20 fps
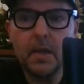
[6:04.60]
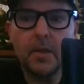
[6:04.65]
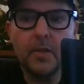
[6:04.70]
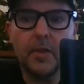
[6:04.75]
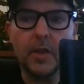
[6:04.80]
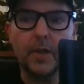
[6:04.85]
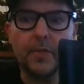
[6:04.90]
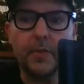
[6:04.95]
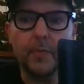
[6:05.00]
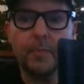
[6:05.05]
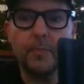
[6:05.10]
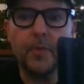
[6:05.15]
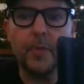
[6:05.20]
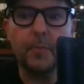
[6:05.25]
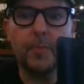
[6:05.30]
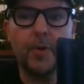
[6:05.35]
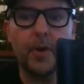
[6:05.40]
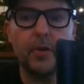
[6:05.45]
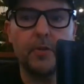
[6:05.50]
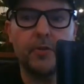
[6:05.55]
yeah, the, the
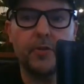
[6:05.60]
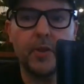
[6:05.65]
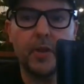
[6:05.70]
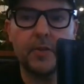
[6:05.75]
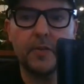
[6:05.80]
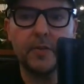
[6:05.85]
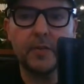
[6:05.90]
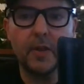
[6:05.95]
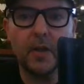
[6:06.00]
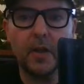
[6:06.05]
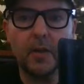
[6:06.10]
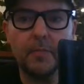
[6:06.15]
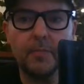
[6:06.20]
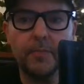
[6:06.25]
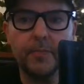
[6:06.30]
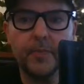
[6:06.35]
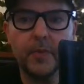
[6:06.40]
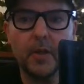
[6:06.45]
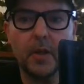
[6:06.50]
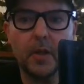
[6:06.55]
process,
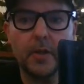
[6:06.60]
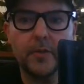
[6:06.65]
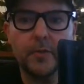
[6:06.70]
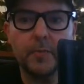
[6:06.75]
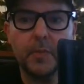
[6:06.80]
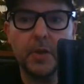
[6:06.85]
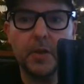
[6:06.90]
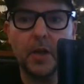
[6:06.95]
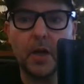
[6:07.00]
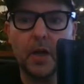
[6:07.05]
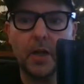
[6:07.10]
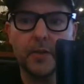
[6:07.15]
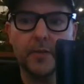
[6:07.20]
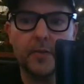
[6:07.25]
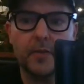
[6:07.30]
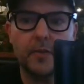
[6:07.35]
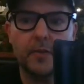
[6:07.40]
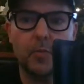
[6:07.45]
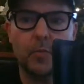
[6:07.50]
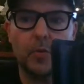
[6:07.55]
um, Usman
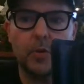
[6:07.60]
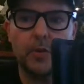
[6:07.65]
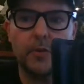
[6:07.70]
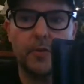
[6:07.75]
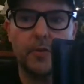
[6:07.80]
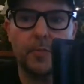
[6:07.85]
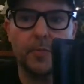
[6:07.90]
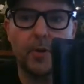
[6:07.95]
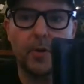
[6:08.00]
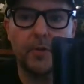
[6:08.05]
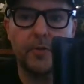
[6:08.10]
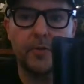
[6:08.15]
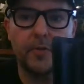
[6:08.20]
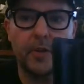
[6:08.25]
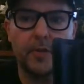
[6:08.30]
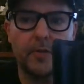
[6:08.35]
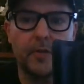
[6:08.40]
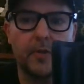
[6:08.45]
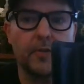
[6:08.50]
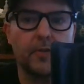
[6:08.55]
asks, what is a
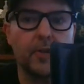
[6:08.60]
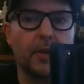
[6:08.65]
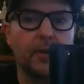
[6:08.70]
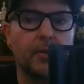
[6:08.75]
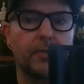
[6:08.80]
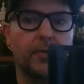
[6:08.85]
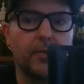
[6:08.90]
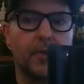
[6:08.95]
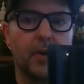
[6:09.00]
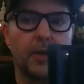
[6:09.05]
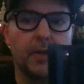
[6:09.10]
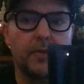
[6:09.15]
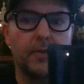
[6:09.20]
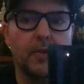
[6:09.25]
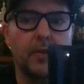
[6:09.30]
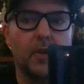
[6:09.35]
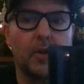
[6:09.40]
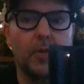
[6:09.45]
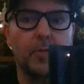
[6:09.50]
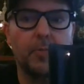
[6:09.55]
process to sacrifice
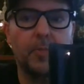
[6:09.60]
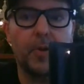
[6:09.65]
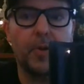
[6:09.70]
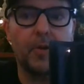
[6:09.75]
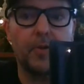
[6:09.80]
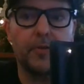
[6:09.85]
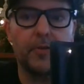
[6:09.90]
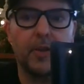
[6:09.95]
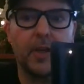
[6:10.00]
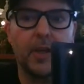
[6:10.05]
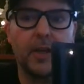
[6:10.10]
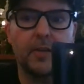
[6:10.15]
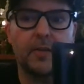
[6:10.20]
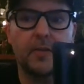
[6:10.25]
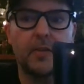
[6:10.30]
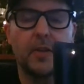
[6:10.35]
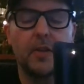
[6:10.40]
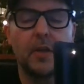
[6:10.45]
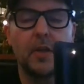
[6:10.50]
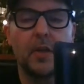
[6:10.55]
on
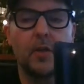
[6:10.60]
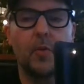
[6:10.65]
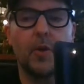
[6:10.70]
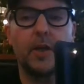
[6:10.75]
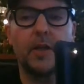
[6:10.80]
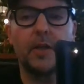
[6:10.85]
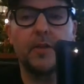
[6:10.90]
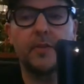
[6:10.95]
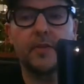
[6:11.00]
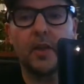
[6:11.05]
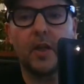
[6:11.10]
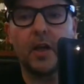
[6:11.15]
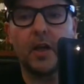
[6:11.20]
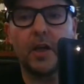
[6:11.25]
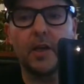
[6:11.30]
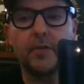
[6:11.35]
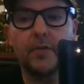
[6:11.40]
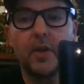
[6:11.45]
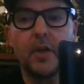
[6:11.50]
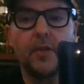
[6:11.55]
PulseX when it's
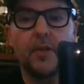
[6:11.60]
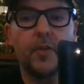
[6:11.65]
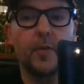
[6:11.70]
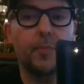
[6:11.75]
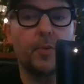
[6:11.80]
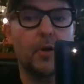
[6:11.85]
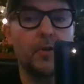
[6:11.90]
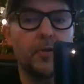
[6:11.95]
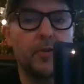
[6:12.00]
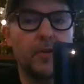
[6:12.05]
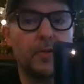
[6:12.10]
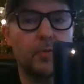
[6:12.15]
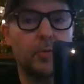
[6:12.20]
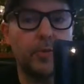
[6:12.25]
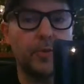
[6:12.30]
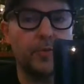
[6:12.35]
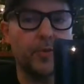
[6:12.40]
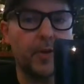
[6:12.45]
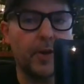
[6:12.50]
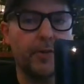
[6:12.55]
live? The process will
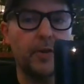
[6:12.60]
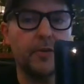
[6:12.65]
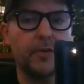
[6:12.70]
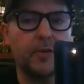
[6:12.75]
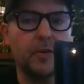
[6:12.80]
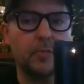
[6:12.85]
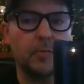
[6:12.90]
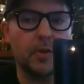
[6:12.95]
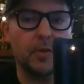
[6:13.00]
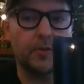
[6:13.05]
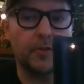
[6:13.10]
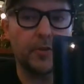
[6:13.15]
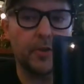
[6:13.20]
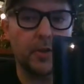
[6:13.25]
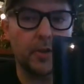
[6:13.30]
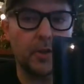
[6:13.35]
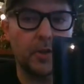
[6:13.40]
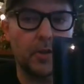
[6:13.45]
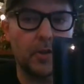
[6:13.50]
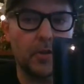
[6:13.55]
be very similar
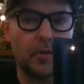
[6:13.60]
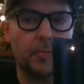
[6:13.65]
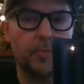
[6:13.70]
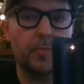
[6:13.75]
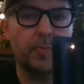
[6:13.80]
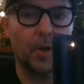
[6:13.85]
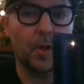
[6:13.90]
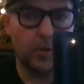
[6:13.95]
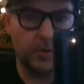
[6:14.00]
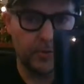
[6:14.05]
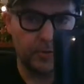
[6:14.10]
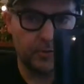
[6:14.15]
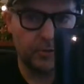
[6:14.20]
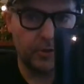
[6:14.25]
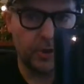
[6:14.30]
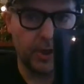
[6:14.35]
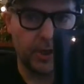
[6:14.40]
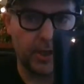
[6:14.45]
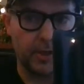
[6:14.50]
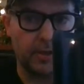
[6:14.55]
to Pulse
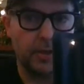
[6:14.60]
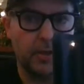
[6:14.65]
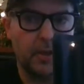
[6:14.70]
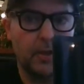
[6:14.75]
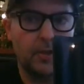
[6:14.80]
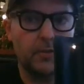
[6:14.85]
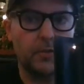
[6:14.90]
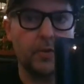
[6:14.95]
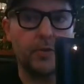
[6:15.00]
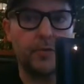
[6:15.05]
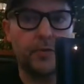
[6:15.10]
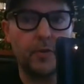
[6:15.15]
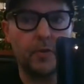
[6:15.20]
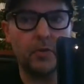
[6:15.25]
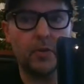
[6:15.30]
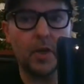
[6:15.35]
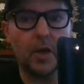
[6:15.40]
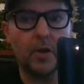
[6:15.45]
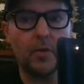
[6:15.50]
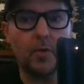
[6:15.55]
Chain. So if you
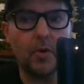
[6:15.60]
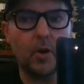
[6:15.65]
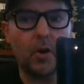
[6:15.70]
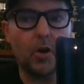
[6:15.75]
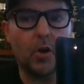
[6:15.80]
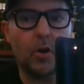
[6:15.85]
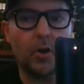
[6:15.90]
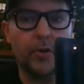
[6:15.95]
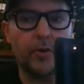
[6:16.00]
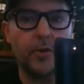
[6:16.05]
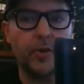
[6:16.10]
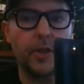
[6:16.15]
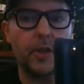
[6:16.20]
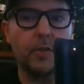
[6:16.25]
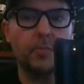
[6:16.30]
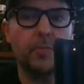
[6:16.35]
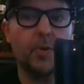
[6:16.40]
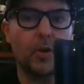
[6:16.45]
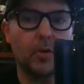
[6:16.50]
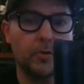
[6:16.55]
go on the
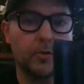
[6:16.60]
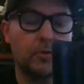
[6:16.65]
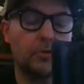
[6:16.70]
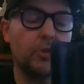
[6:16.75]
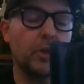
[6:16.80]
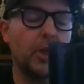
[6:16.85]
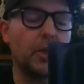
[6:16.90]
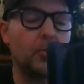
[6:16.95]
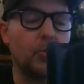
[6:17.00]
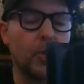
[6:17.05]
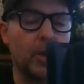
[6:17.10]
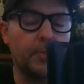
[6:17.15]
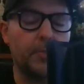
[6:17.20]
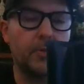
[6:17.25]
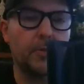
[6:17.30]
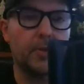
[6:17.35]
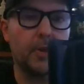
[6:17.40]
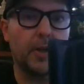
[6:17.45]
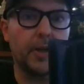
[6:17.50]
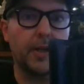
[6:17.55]
Pulse Chain
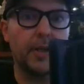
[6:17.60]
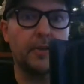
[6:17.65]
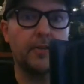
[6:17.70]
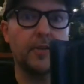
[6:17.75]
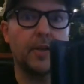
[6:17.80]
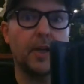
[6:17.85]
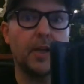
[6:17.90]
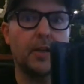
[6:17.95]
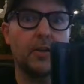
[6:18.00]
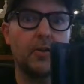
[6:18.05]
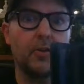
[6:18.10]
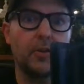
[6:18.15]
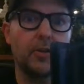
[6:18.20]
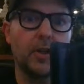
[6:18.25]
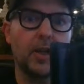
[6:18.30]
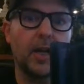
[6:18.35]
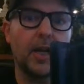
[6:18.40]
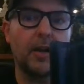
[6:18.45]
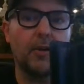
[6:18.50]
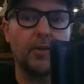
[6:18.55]
website and look at
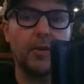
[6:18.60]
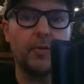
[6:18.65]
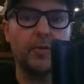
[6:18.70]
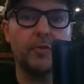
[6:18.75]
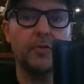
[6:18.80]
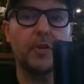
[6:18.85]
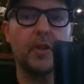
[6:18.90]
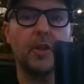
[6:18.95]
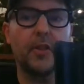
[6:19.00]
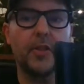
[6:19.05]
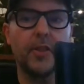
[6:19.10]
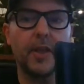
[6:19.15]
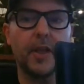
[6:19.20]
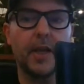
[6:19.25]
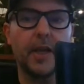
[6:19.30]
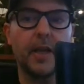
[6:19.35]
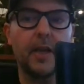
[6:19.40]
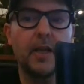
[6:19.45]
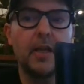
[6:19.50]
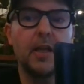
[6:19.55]
how it was done there,